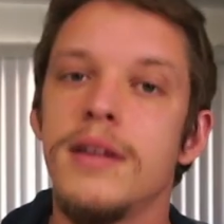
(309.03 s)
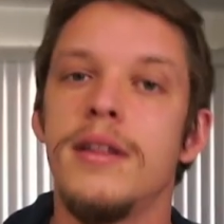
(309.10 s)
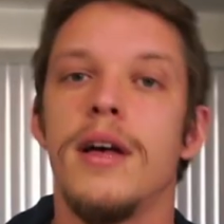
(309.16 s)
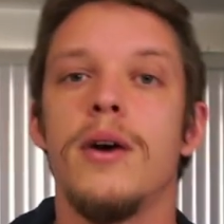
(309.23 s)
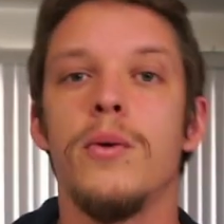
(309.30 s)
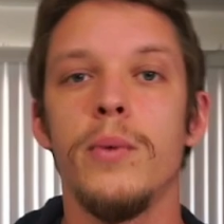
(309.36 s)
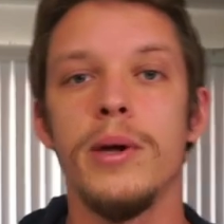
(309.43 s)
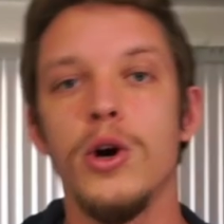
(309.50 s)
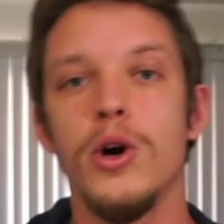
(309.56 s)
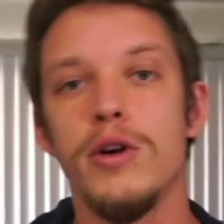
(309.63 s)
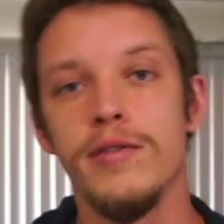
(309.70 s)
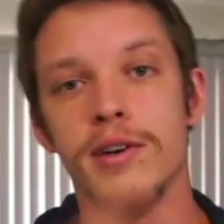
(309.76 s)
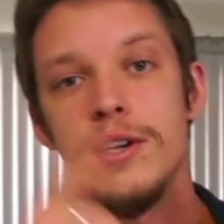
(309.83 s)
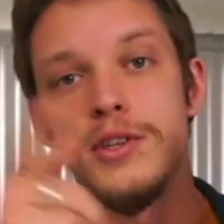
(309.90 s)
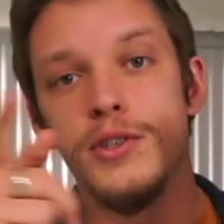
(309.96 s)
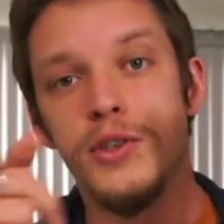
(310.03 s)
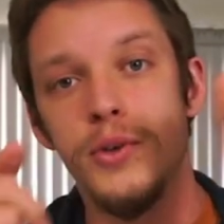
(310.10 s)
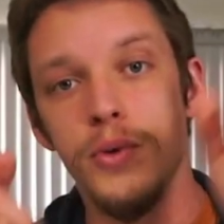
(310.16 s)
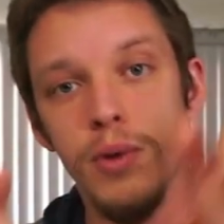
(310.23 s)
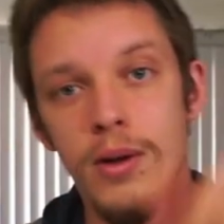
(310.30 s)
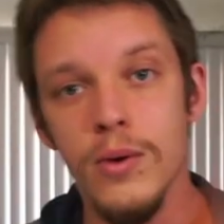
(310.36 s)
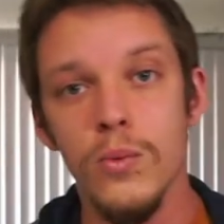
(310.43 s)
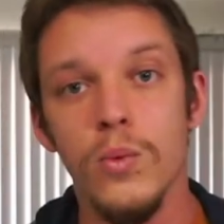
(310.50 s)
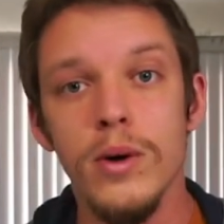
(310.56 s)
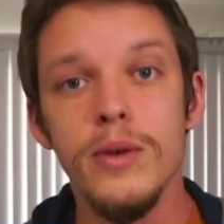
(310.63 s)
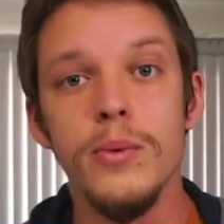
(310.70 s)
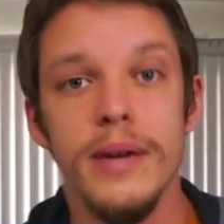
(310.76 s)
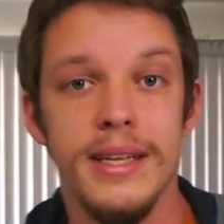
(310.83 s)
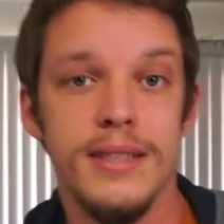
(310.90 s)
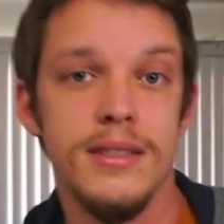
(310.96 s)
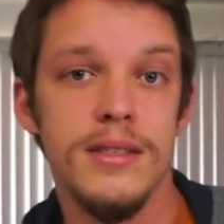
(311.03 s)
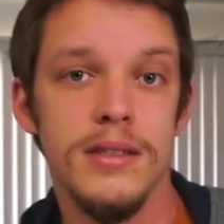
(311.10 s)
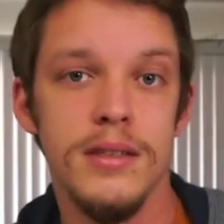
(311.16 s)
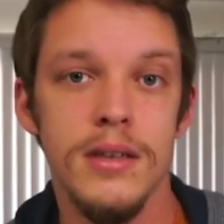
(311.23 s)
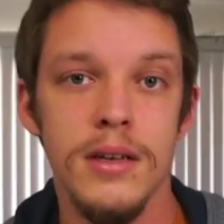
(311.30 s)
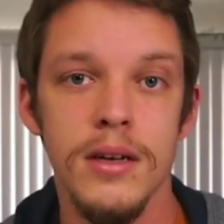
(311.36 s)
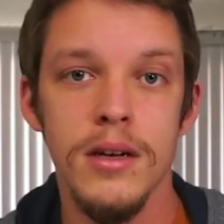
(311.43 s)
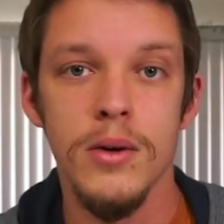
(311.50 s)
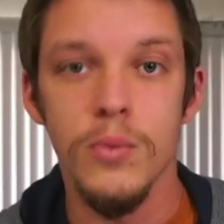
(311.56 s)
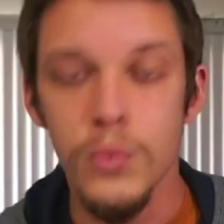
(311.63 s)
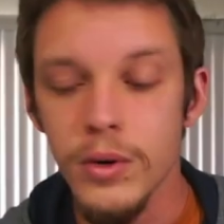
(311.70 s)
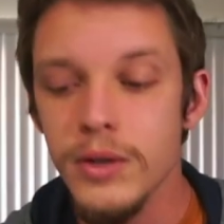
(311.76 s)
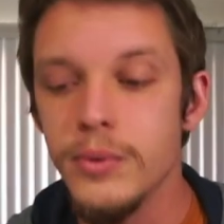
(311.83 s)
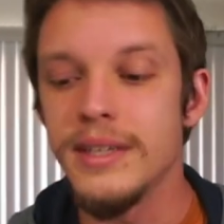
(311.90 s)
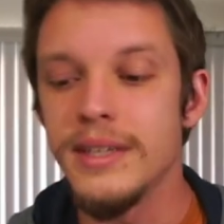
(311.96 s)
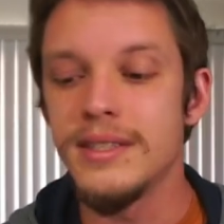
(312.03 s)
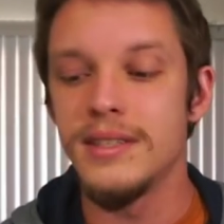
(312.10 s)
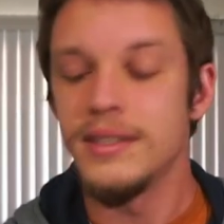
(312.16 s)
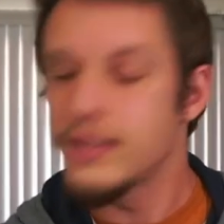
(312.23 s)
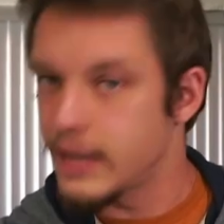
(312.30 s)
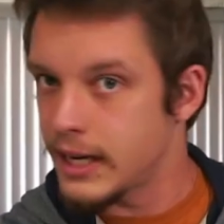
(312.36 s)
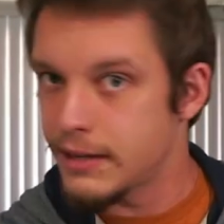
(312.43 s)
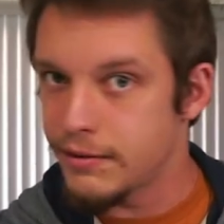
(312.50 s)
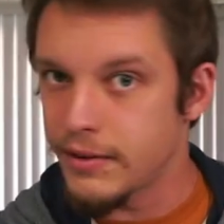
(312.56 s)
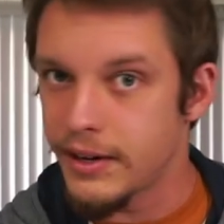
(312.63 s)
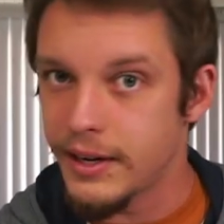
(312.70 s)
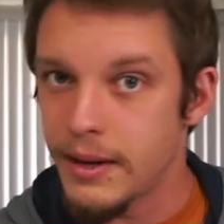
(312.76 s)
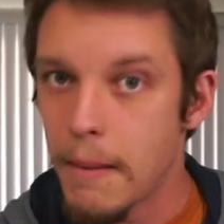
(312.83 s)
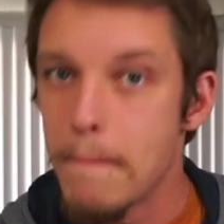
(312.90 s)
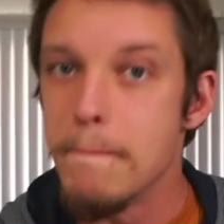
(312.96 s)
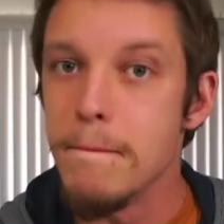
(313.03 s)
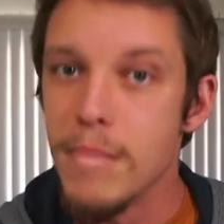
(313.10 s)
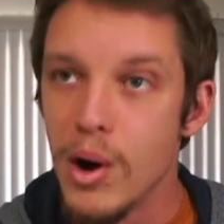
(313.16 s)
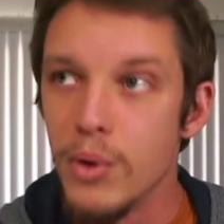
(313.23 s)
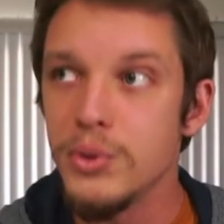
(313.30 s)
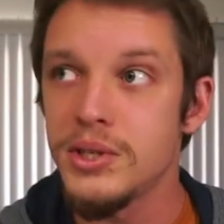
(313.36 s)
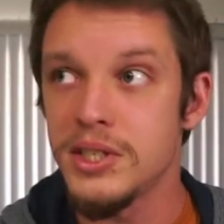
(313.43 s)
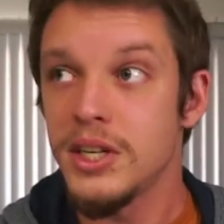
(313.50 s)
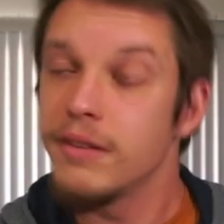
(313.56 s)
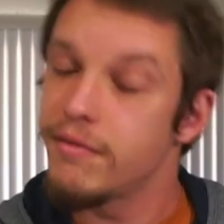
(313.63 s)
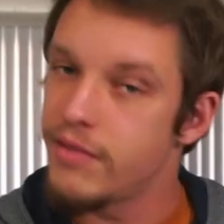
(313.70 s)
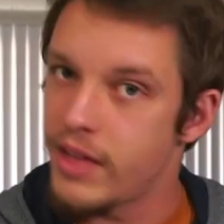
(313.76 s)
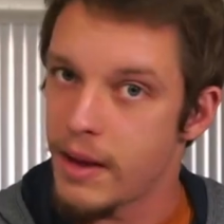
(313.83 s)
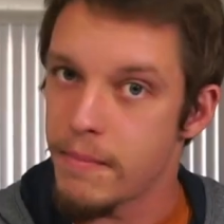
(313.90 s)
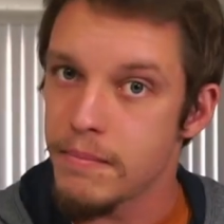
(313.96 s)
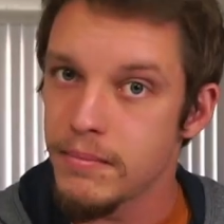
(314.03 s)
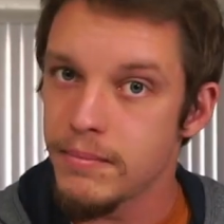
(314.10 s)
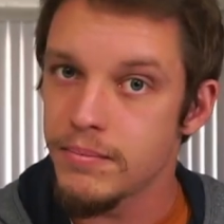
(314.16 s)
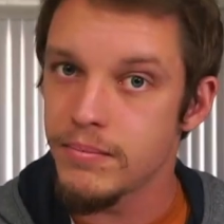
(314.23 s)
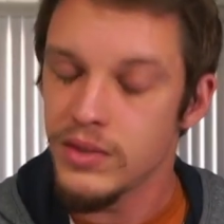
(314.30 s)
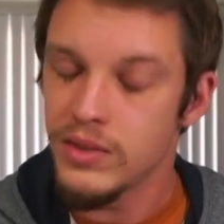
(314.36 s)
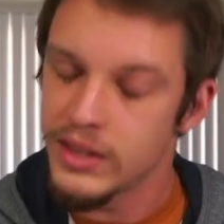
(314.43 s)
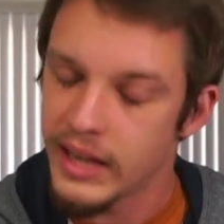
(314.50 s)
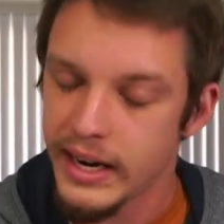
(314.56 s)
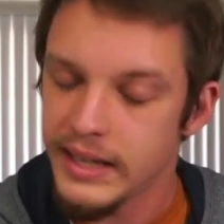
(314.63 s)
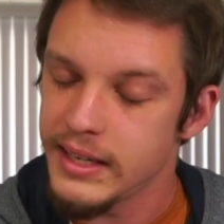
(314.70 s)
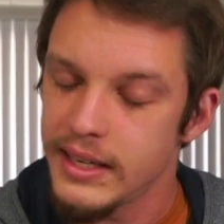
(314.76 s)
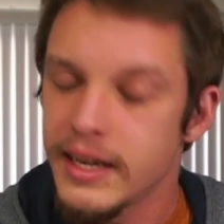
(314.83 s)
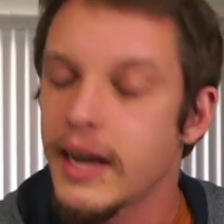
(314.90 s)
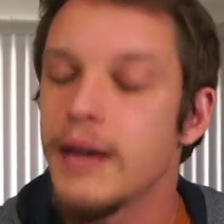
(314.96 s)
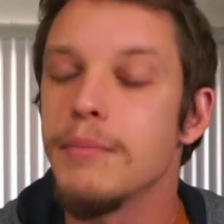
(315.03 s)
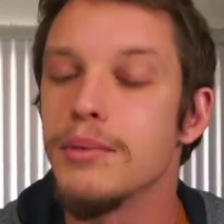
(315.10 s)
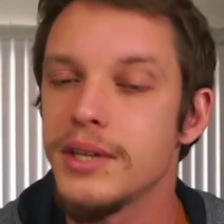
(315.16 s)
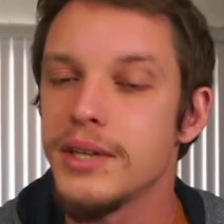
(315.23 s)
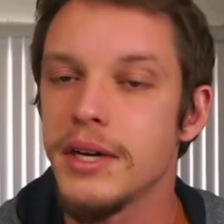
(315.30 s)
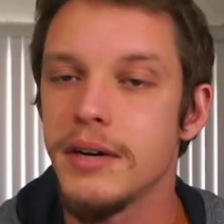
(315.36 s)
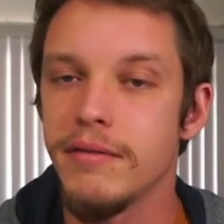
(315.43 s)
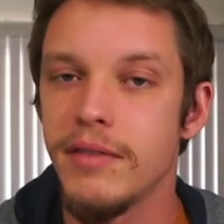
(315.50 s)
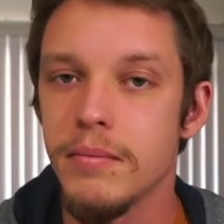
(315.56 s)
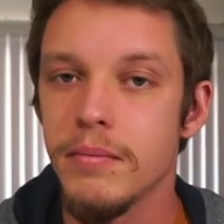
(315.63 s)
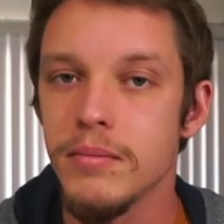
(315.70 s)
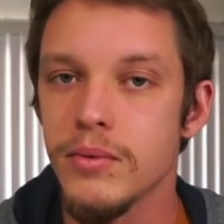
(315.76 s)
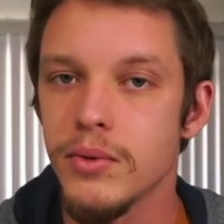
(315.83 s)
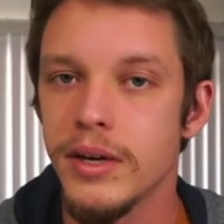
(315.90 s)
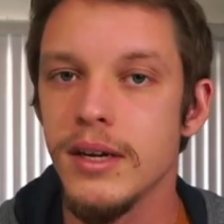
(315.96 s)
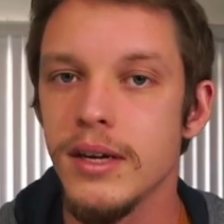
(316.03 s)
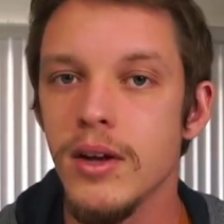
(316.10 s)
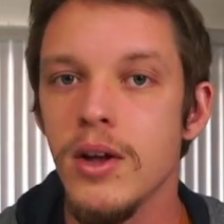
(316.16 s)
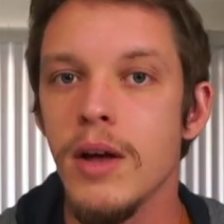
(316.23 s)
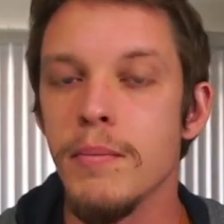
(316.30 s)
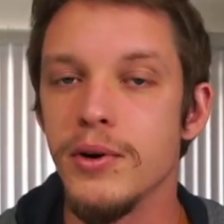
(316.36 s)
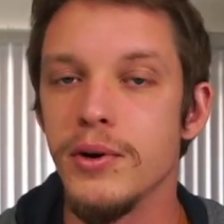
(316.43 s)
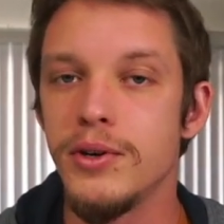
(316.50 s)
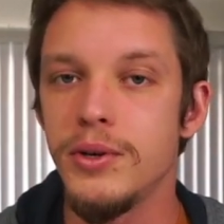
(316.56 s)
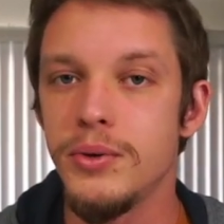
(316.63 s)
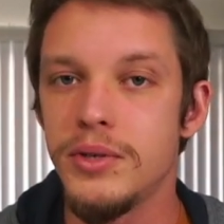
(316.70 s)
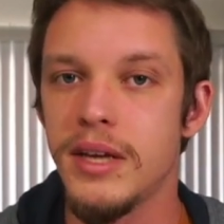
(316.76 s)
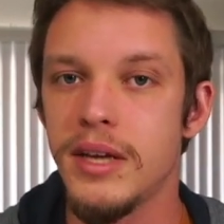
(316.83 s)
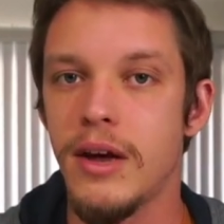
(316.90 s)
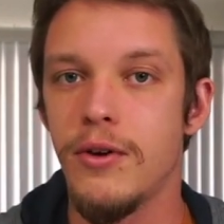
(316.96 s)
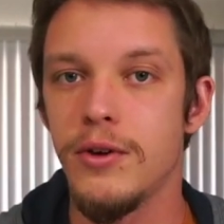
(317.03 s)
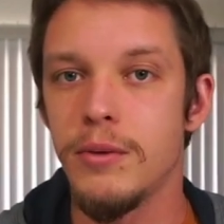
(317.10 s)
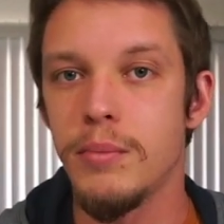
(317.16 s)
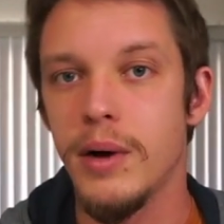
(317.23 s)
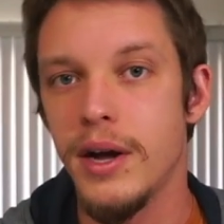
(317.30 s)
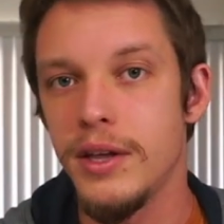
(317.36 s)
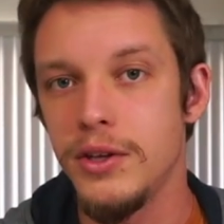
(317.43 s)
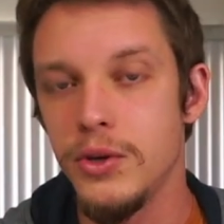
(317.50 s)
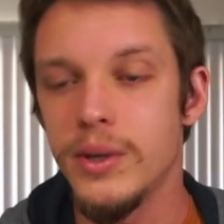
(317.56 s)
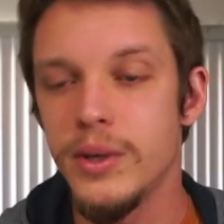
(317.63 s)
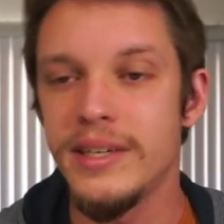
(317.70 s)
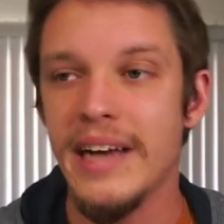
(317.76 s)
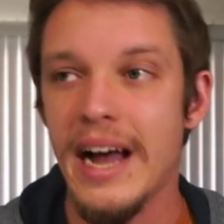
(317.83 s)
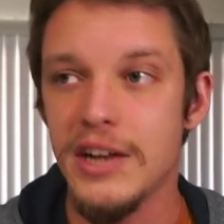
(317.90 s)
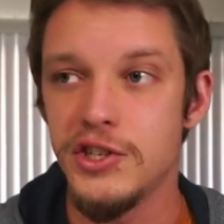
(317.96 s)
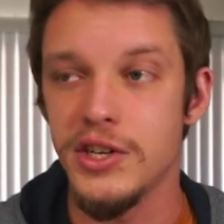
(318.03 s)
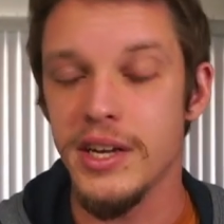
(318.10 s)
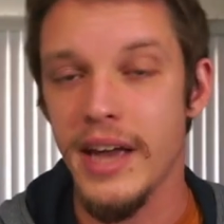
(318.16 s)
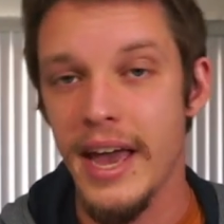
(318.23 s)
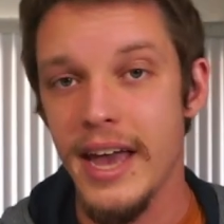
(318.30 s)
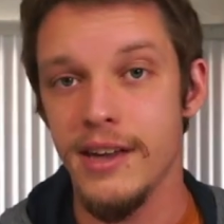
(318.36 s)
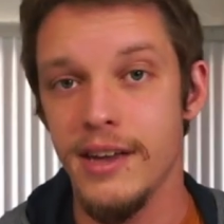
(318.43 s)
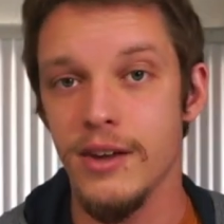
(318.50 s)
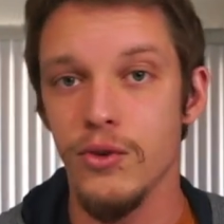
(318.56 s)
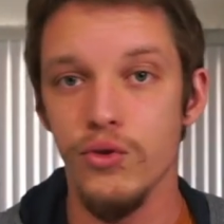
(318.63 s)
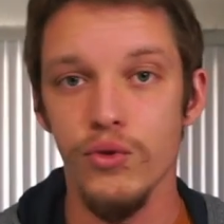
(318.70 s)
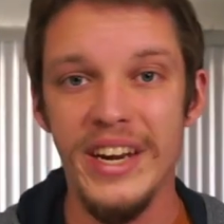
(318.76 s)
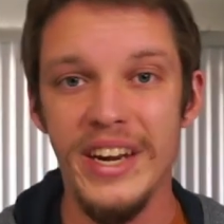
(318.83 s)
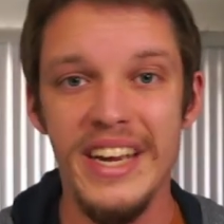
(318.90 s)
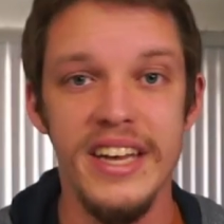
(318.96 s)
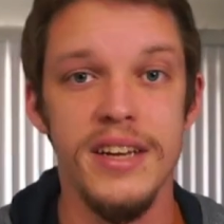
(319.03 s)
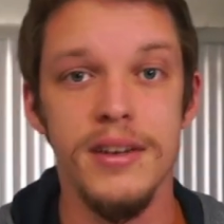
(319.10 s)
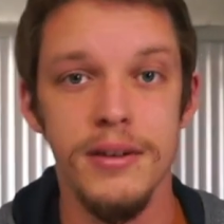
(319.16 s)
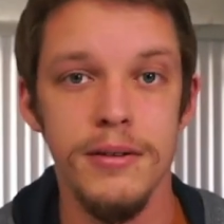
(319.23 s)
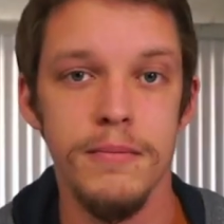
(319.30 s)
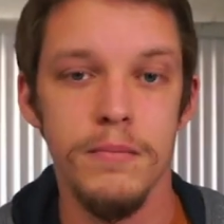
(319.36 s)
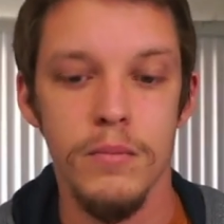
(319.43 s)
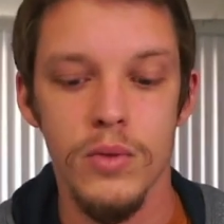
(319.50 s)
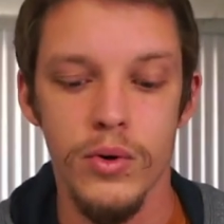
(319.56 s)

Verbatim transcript: Now we go over into woodwinds. Woodwinds is kind of funny. Most of them, 99% of them, right, produce sound by you attaching a reed